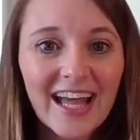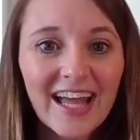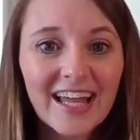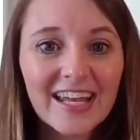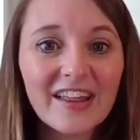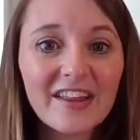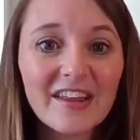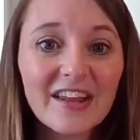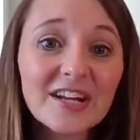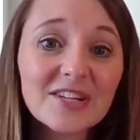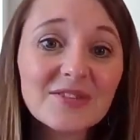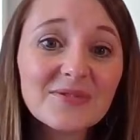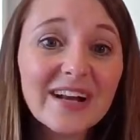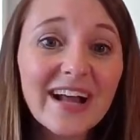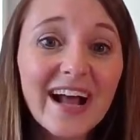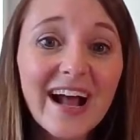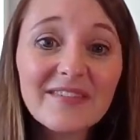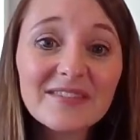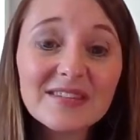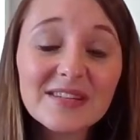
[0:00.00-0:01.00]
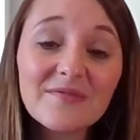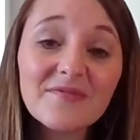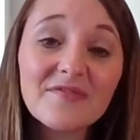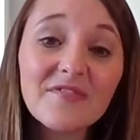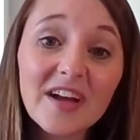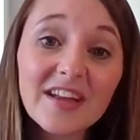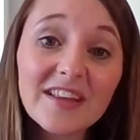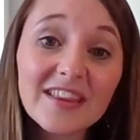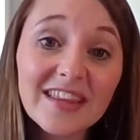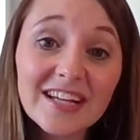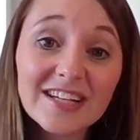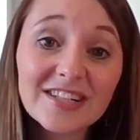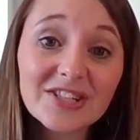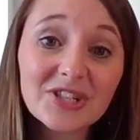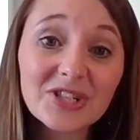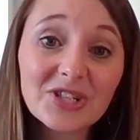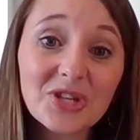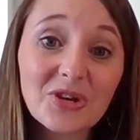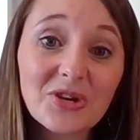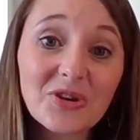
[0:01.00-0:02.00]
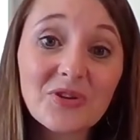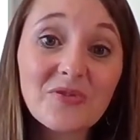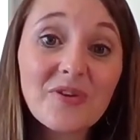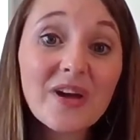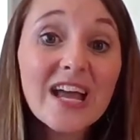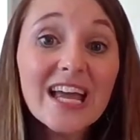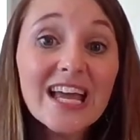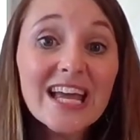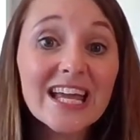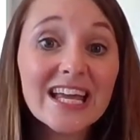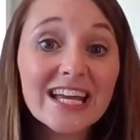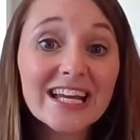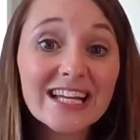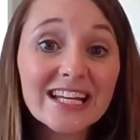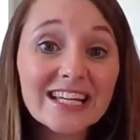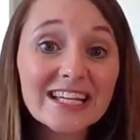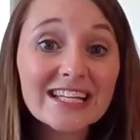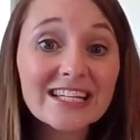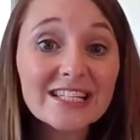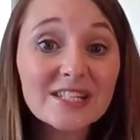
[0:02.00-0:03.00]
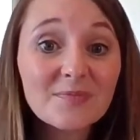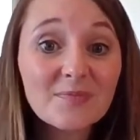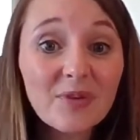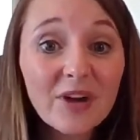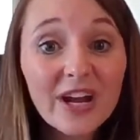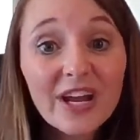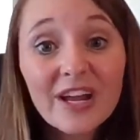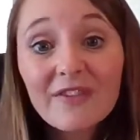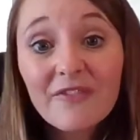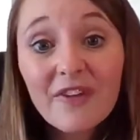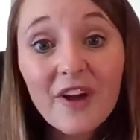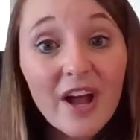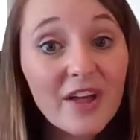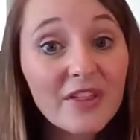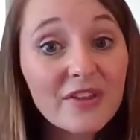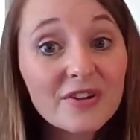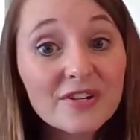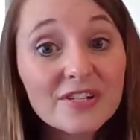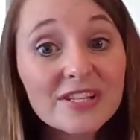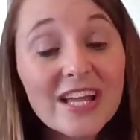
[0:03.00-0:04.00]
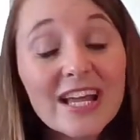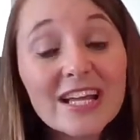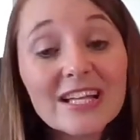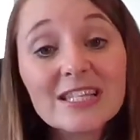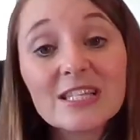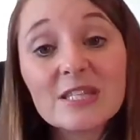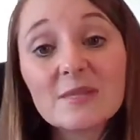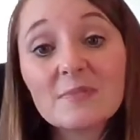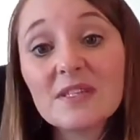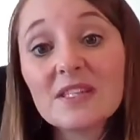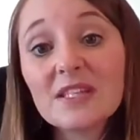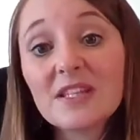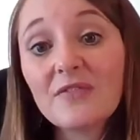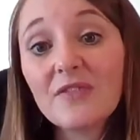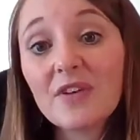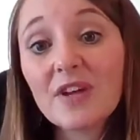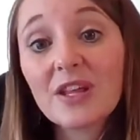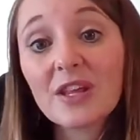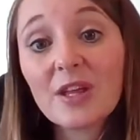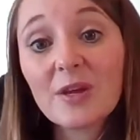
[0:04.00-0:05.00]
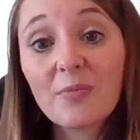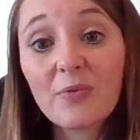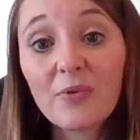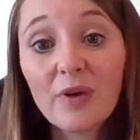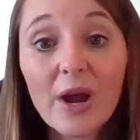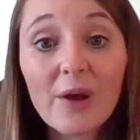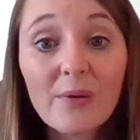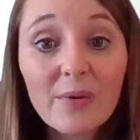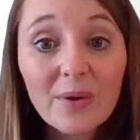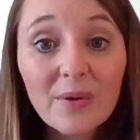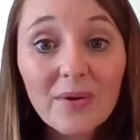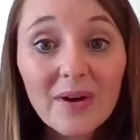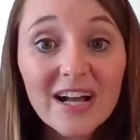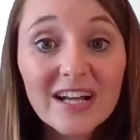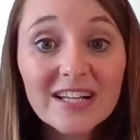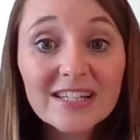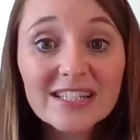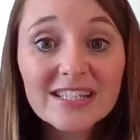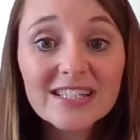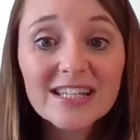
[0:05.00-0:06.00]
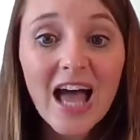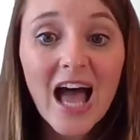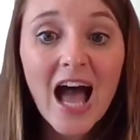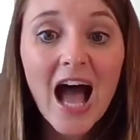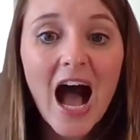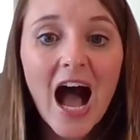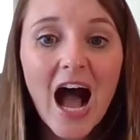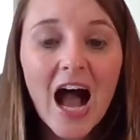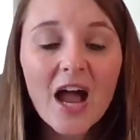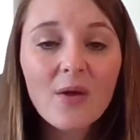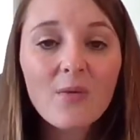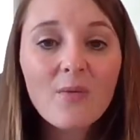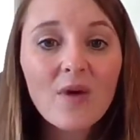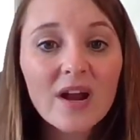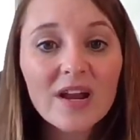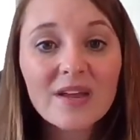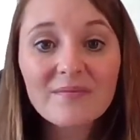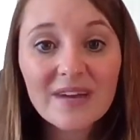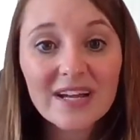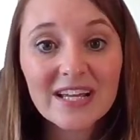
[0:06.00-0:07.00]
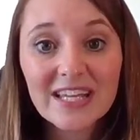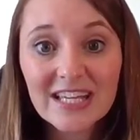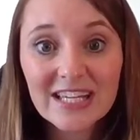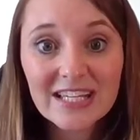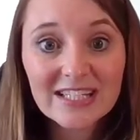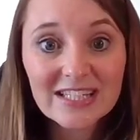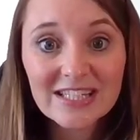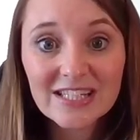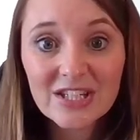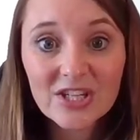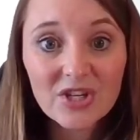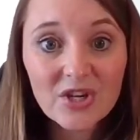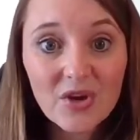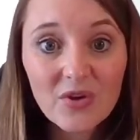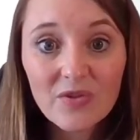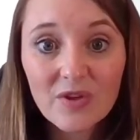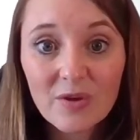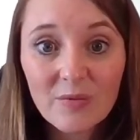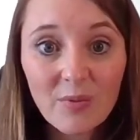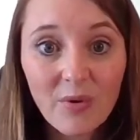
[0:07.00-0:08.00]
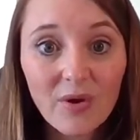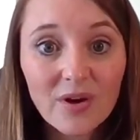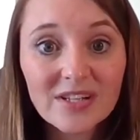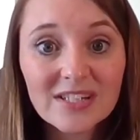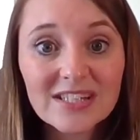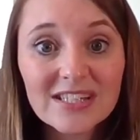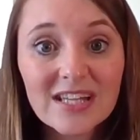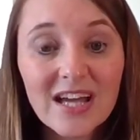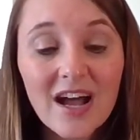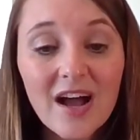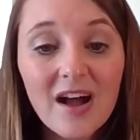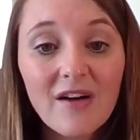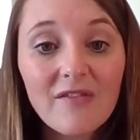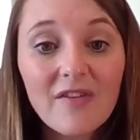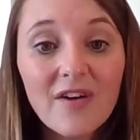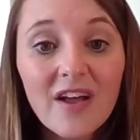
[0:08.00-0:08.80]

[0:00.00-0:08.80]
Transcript: Now, the next one, I have some fun things to show you. It is praying for others, and specifically prayer requests. I wanted my kids to know the importance of